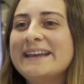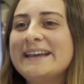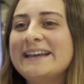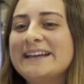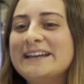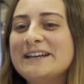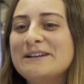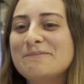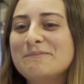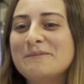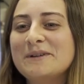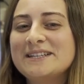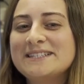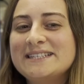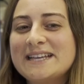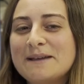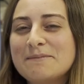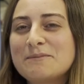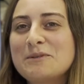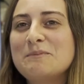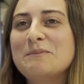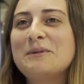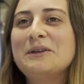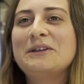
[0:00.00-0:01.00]

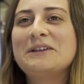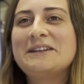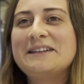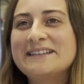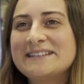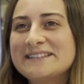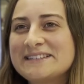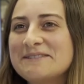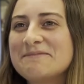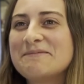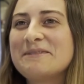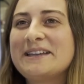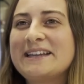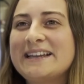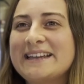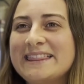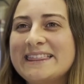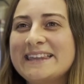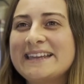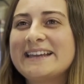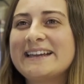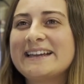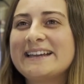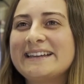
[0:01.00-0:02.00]
adaptability is something I think